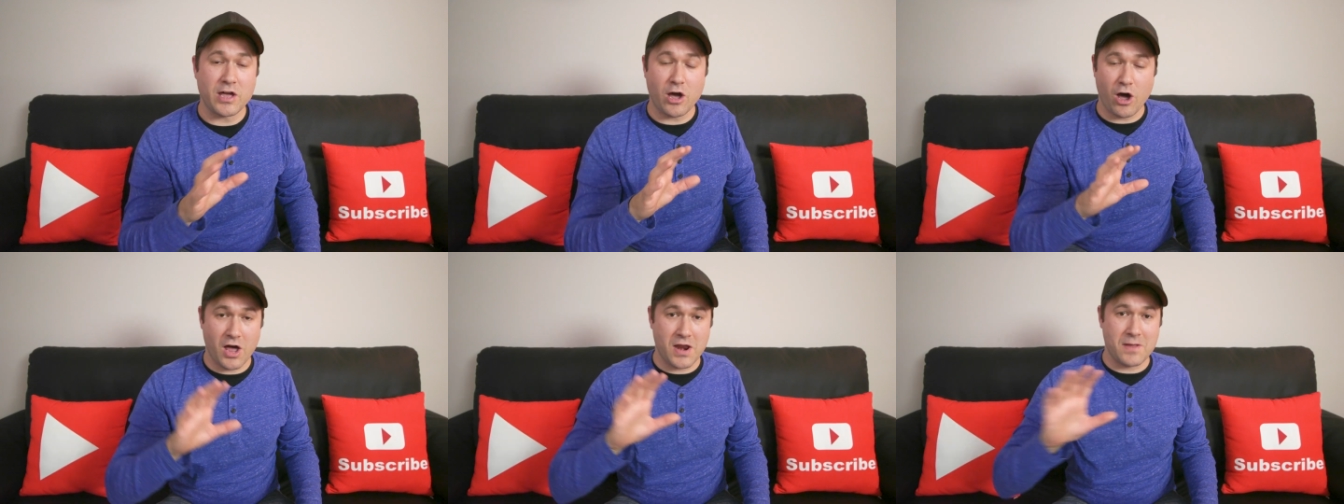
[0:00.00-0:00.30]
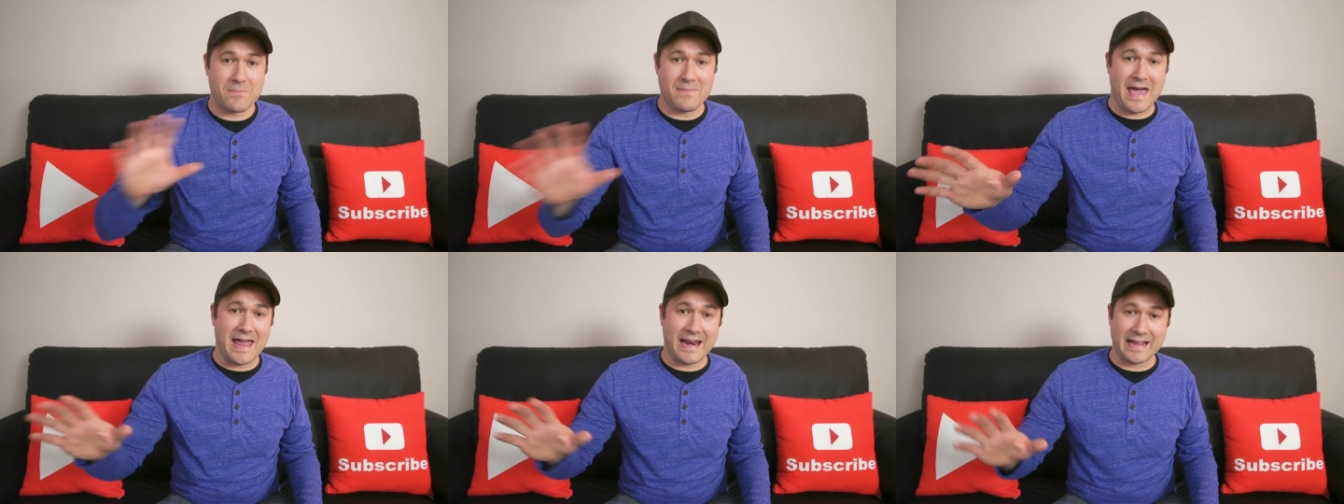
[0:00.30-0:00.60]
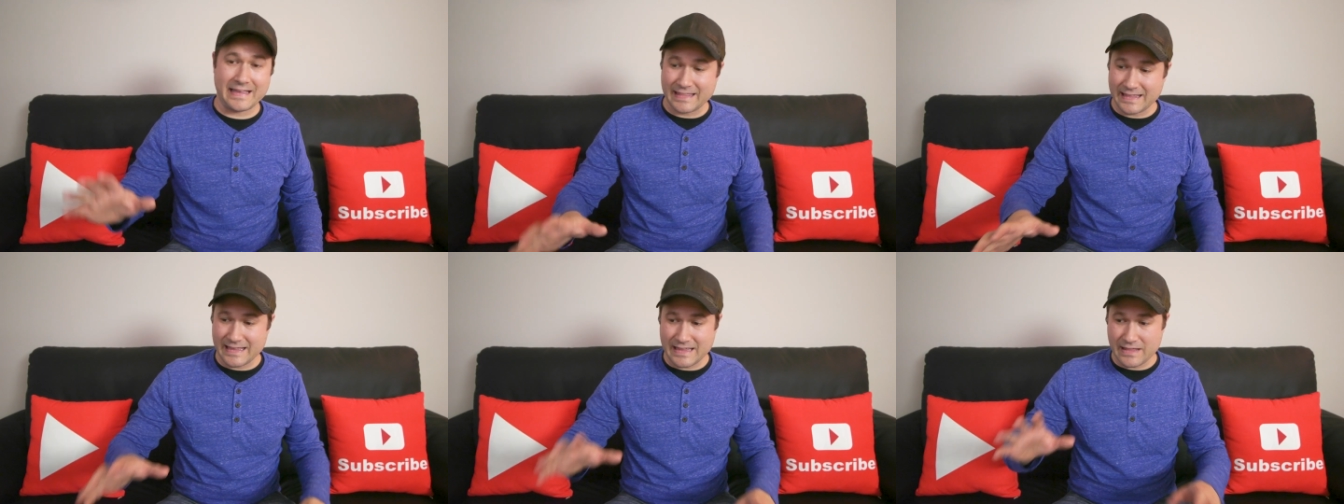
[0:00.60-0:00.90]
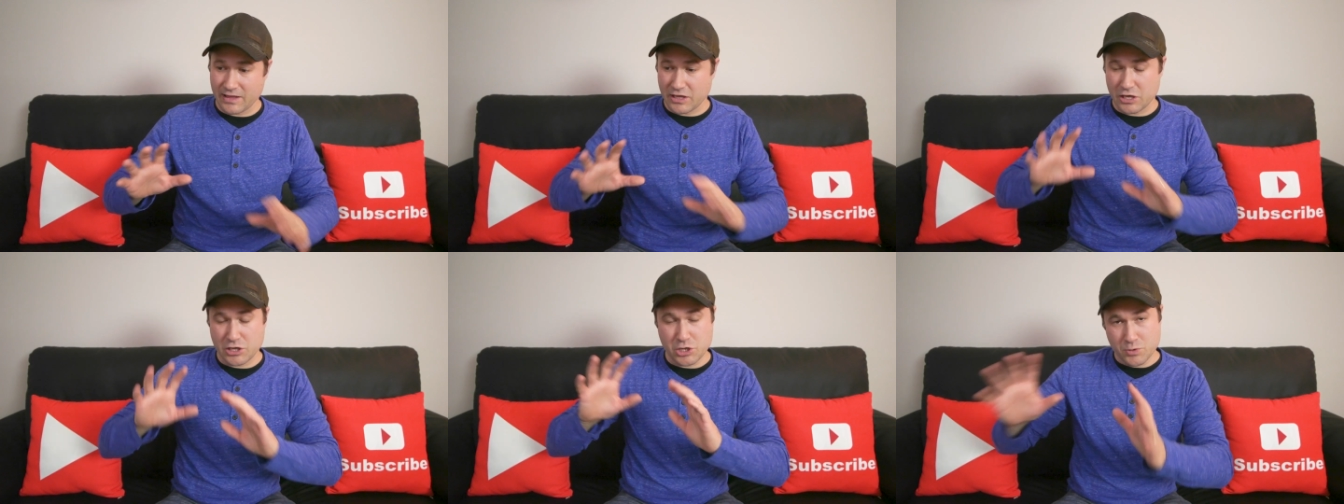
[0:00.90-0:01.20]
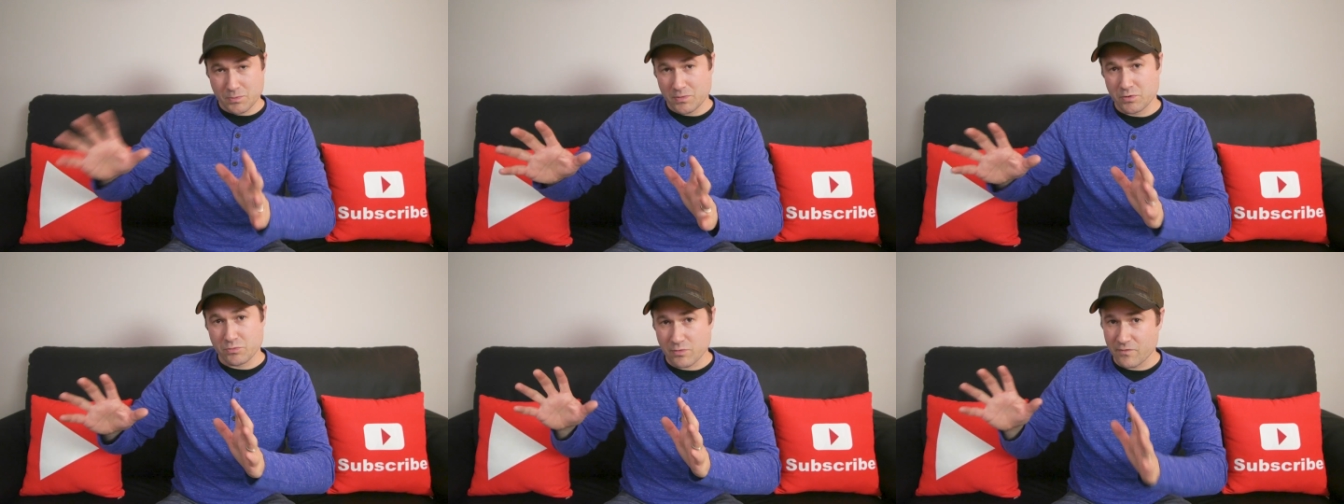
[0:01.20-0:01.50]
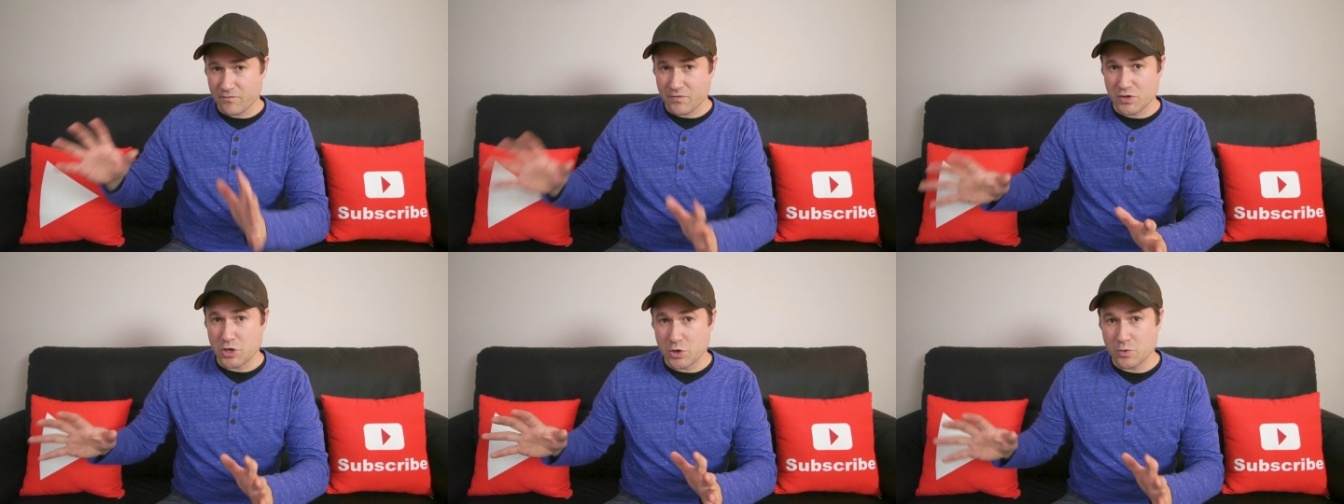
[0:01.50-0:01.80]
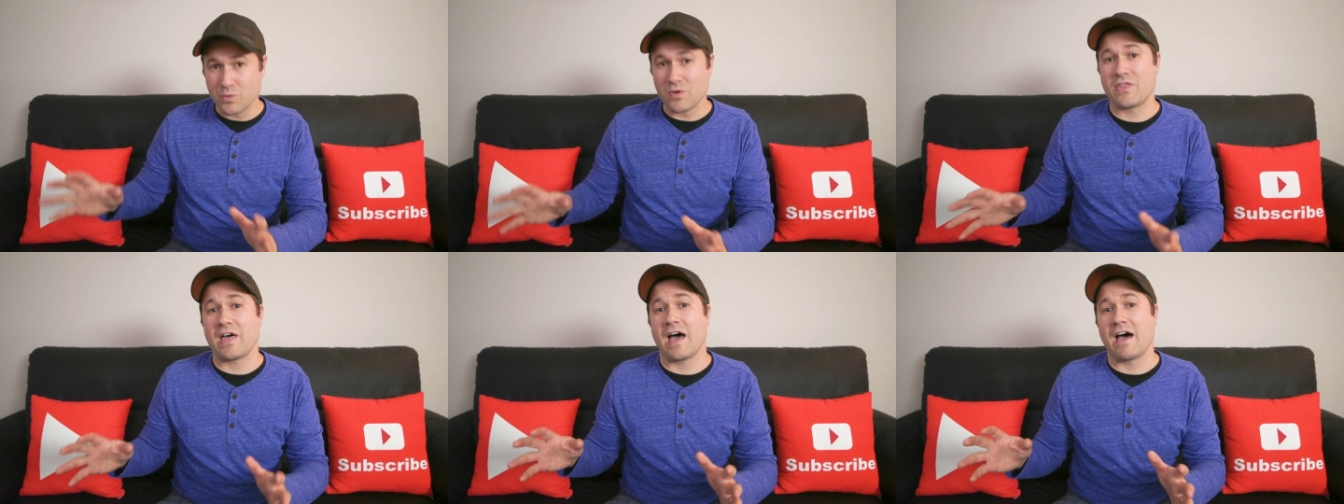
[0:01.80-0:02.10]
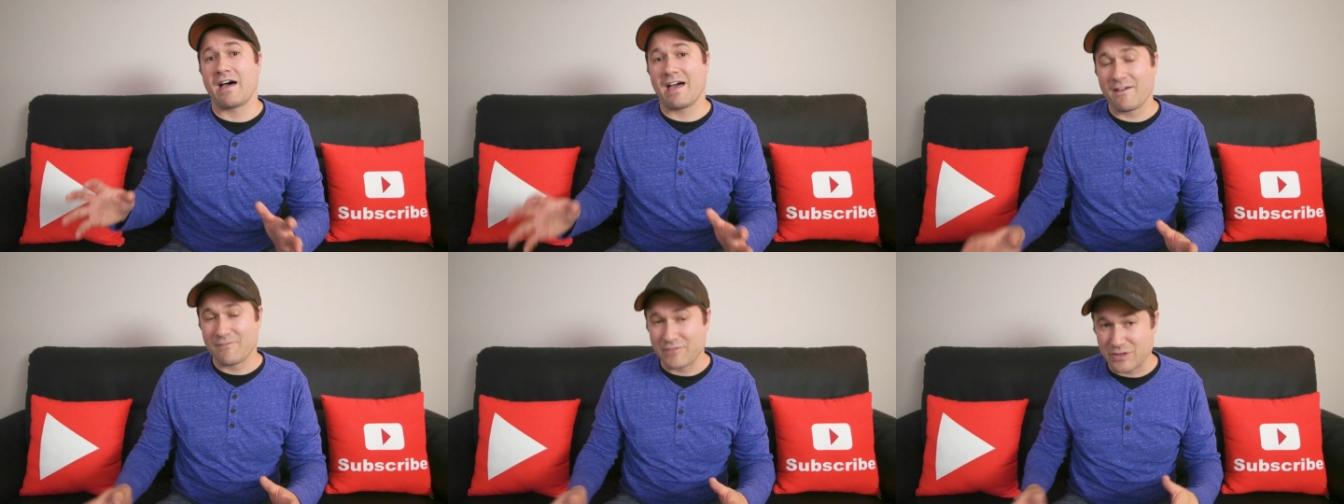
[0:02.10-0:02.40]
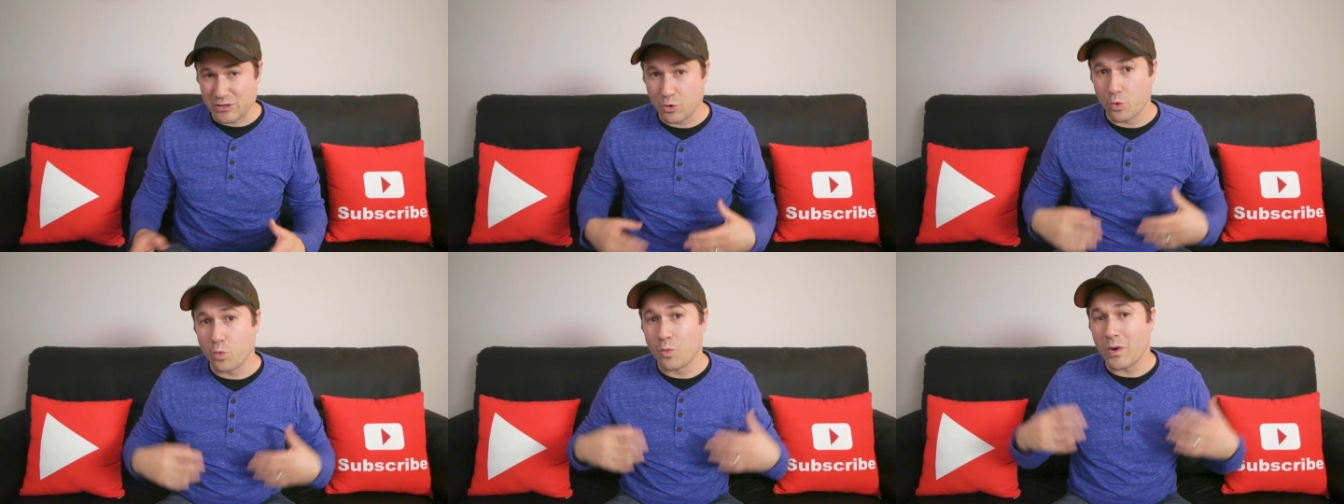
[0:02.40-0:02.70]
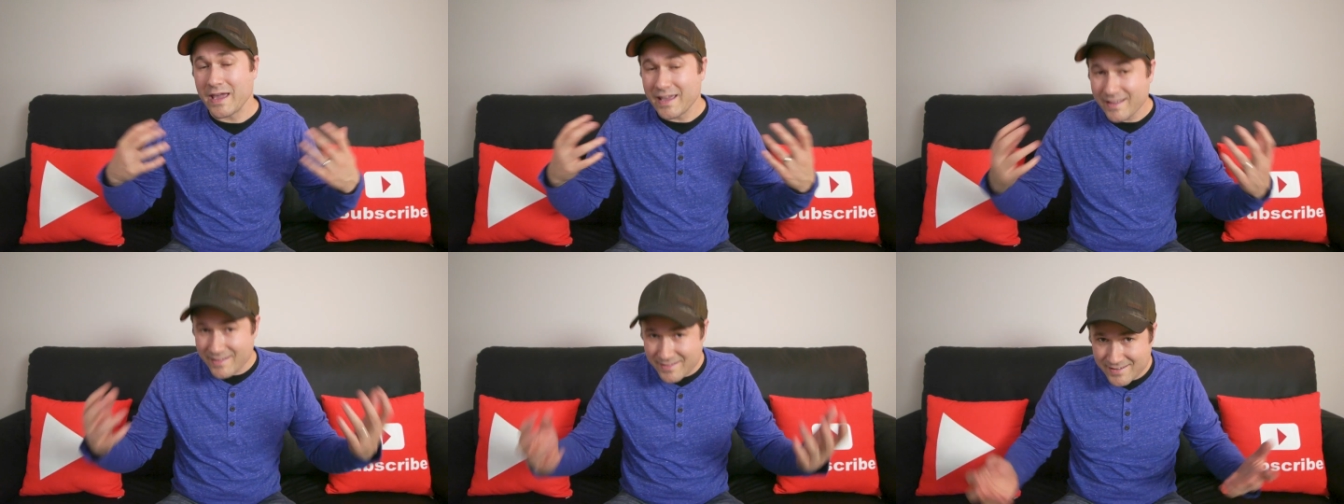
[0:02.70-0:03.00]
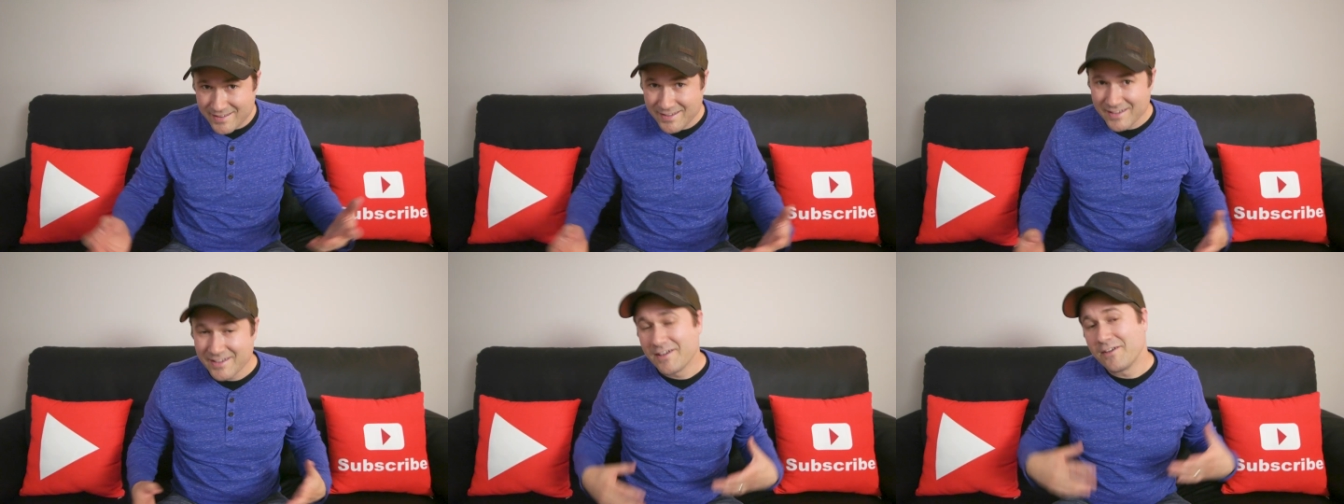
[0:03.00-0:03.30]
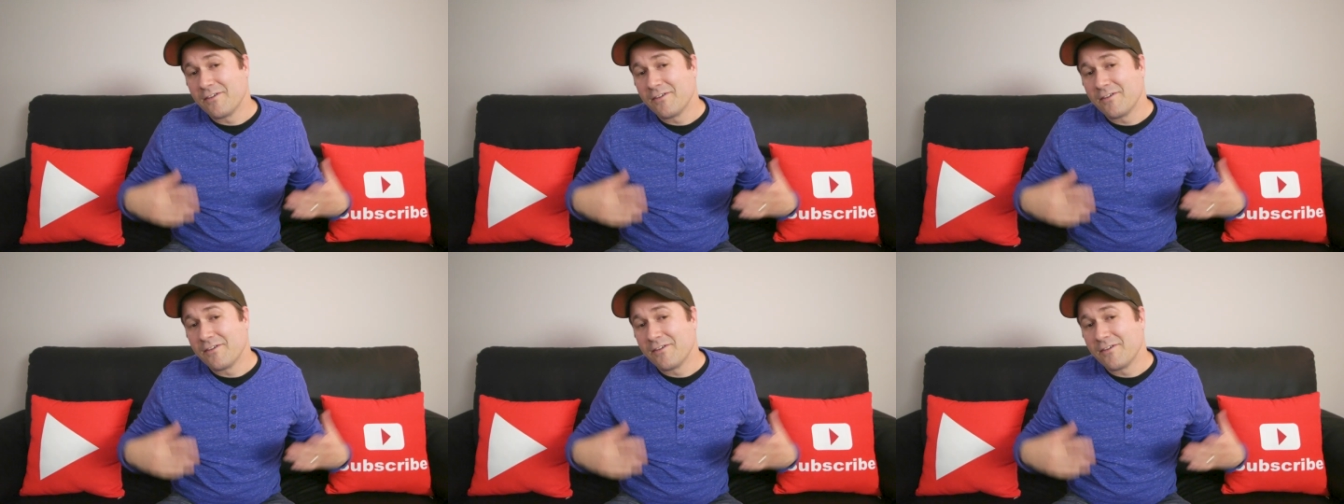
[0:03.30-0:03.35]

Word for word: it automatically, like a human review, without having to wait